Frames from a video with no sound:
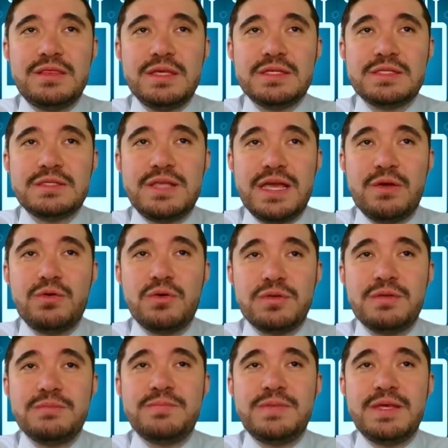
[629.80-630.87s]
is, they
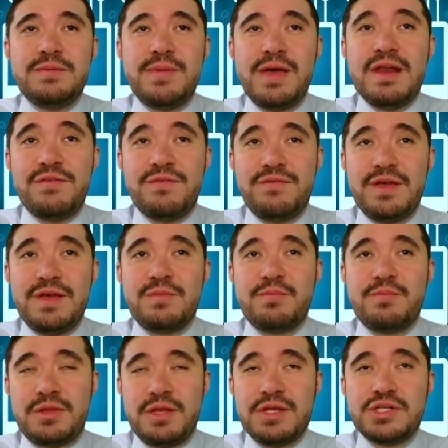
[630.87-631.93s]
could be benefit
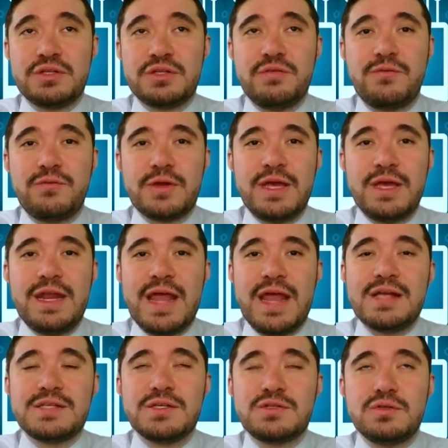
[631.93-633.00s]
potentially for getting
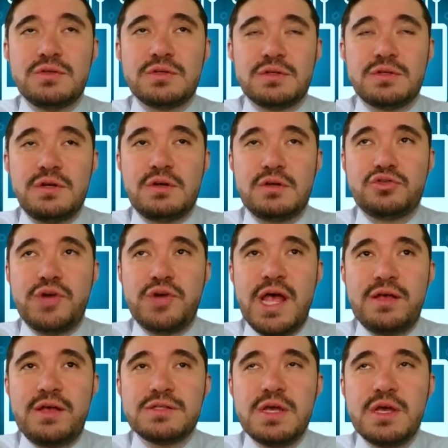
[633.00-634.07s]
access to those clinical
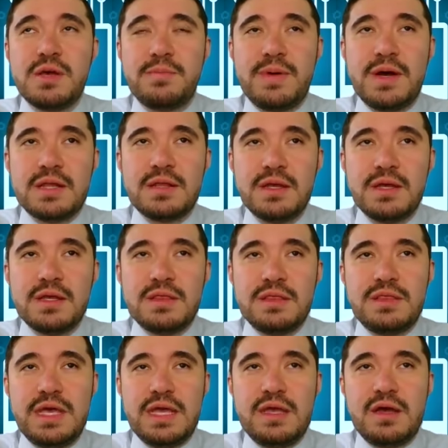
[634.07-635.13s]
trials, but
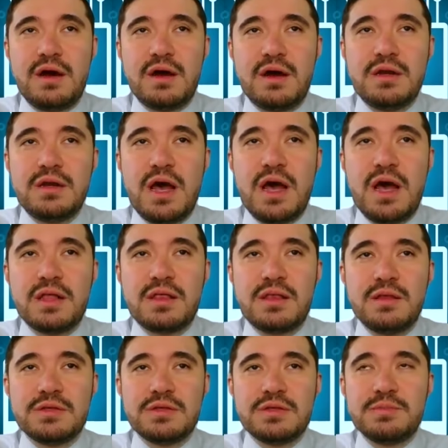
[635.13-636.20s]
they are
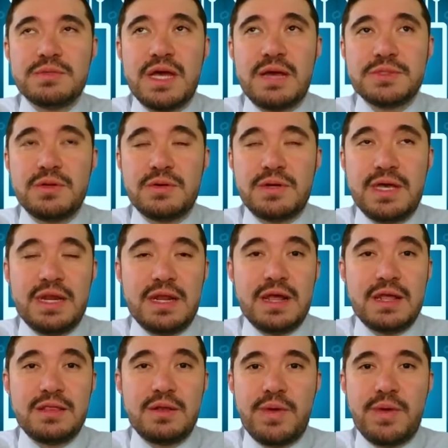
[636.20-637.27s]
not sometimes located
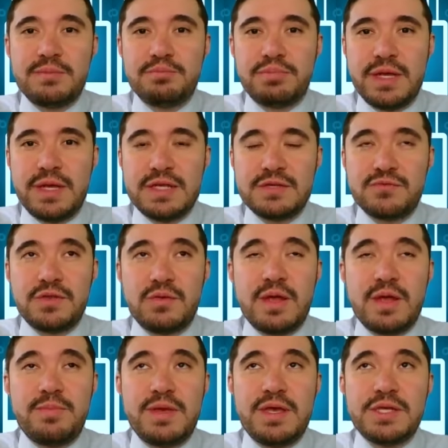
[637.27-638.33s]
at the right place for the
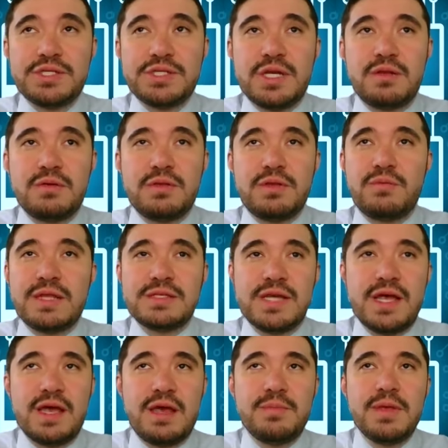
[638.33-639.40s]
right patient or the right
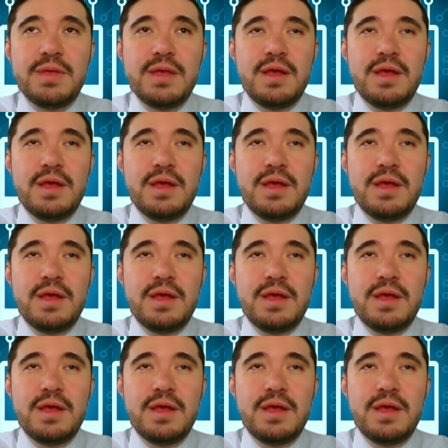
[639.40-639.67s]
time,